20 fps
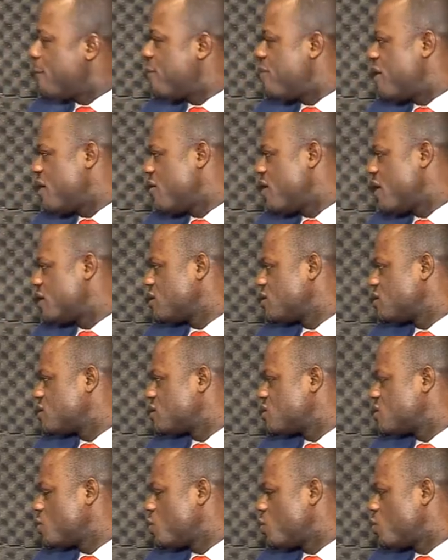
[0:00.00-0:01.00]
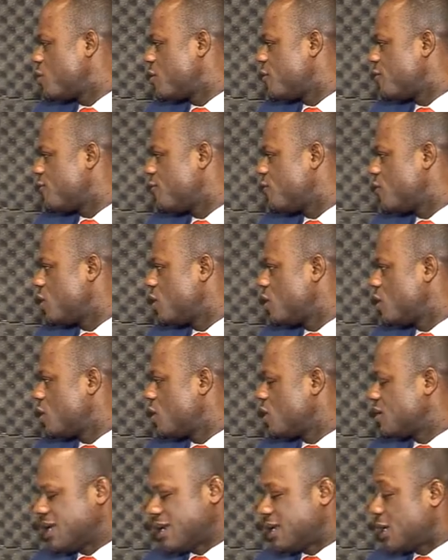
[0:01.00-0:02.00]
parents
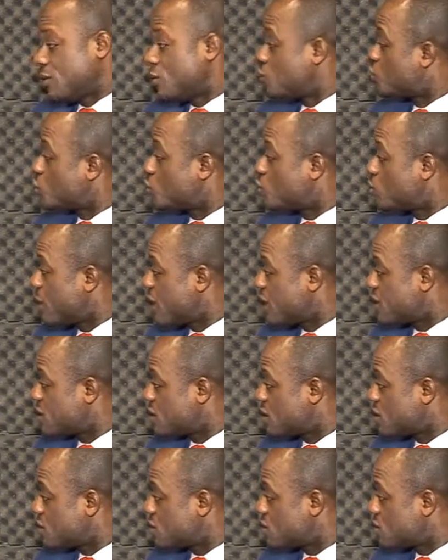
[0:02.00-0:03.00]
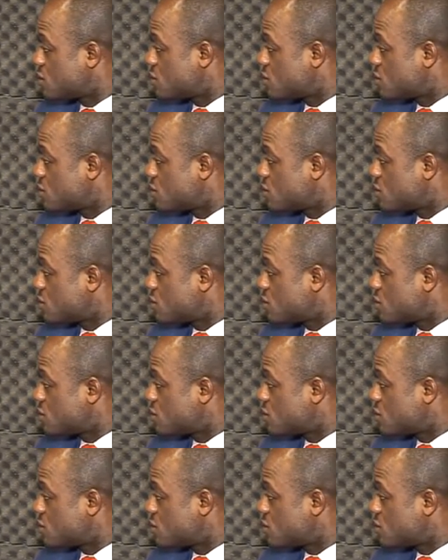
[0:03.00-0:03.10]
that are not documented.